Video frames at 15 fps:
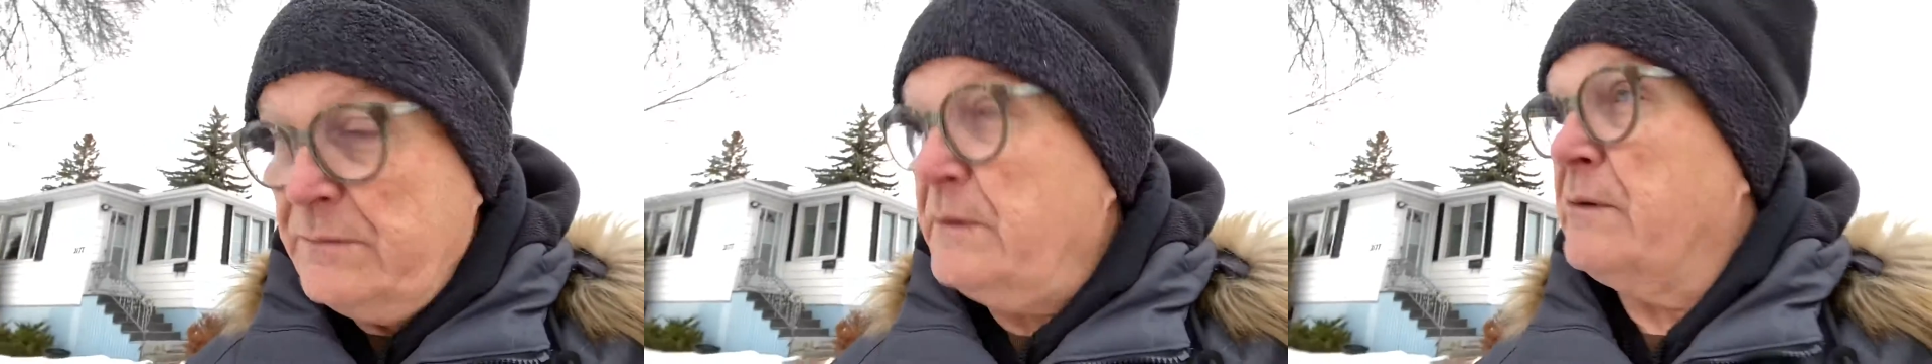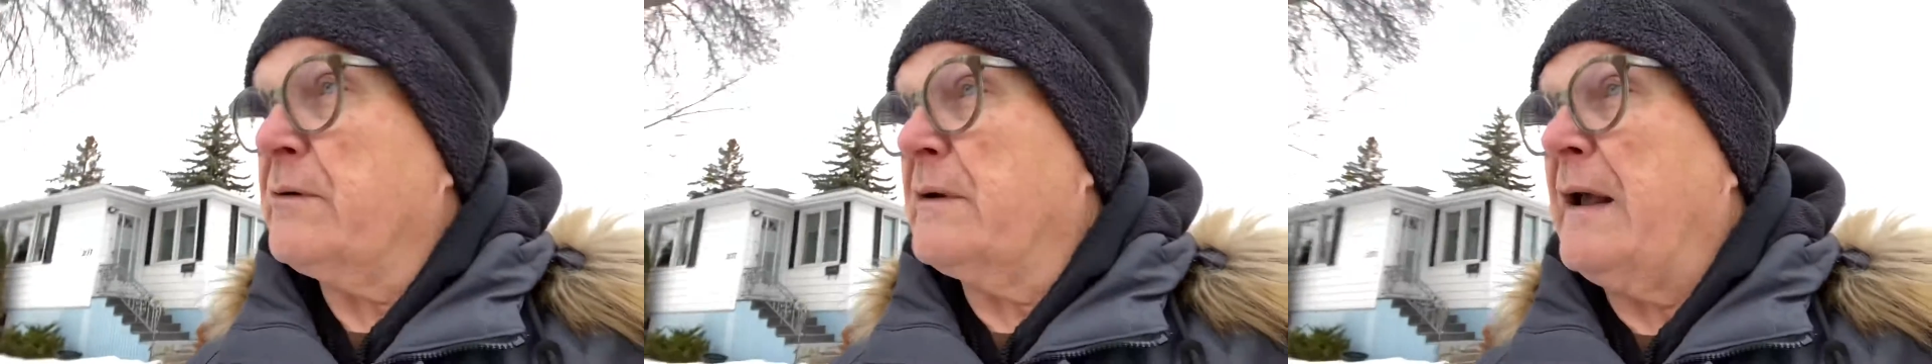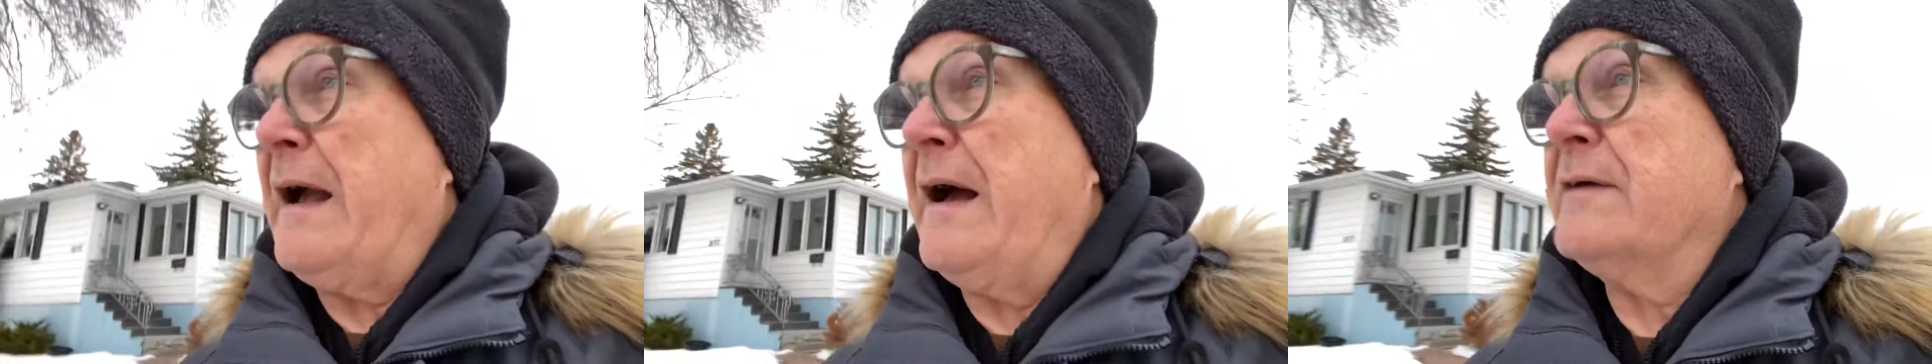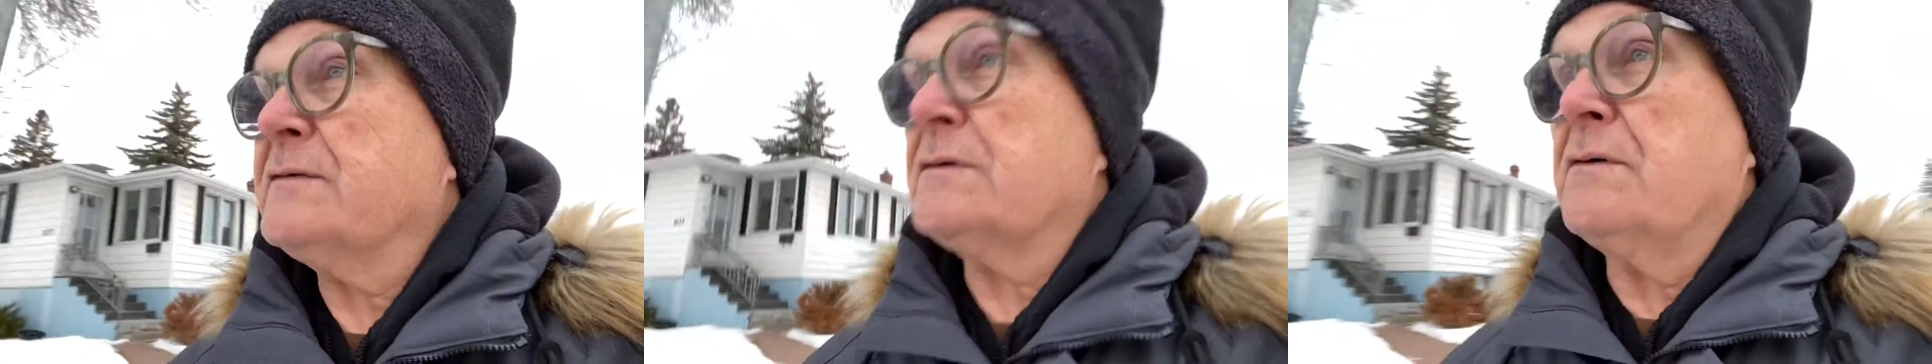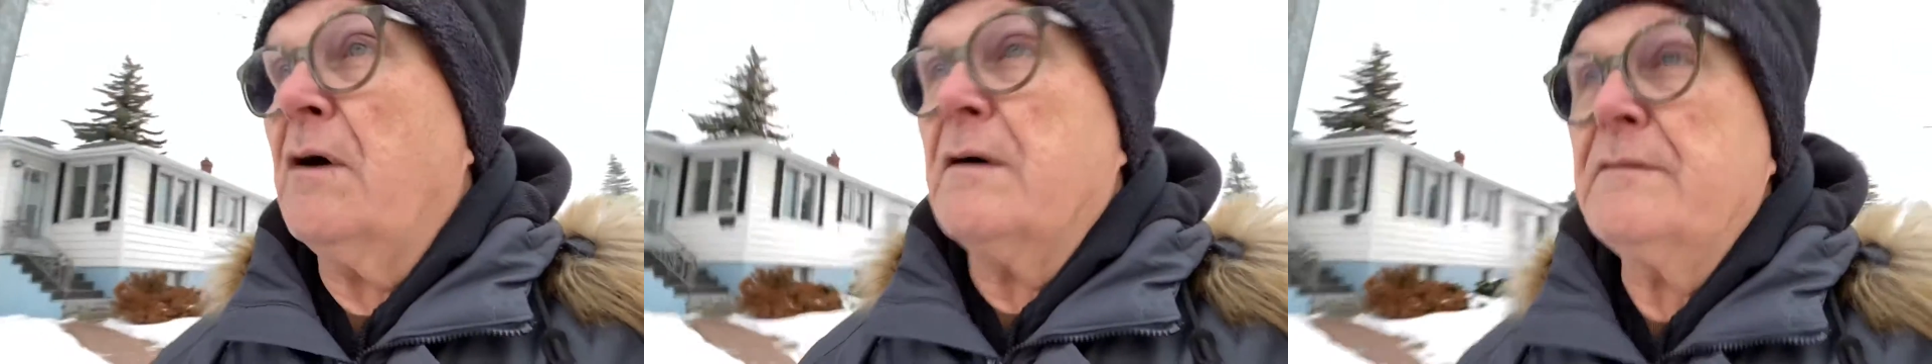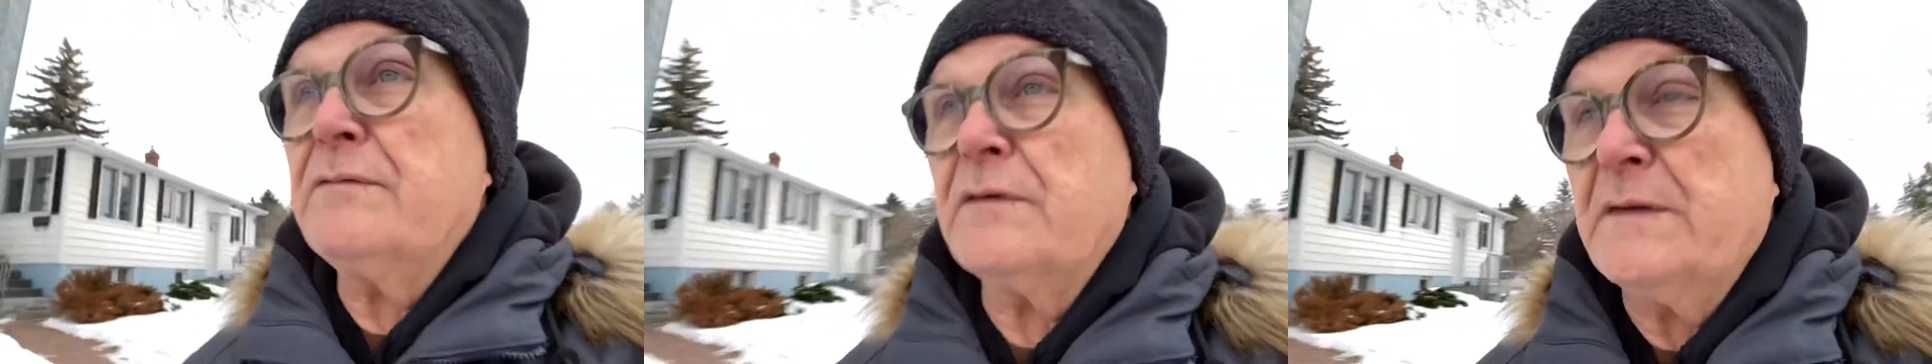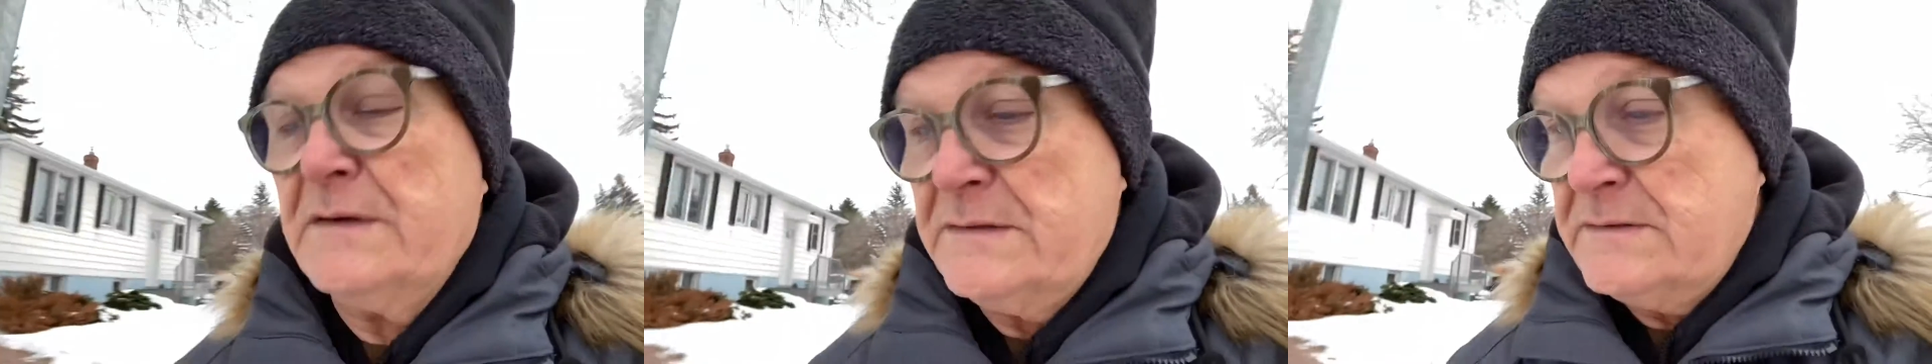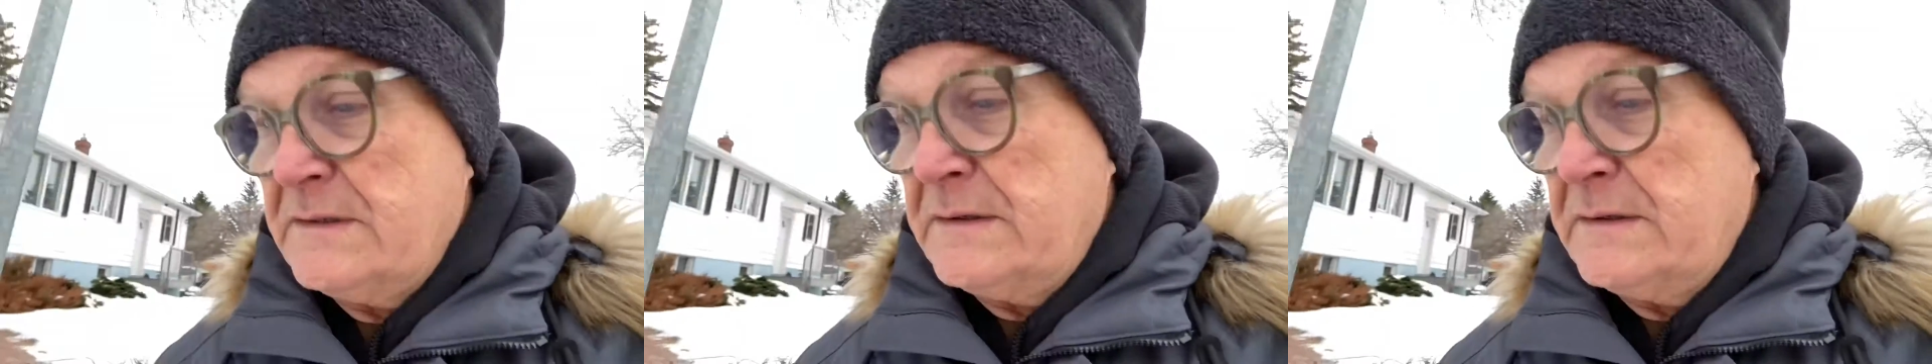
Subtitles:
we were asked God for this.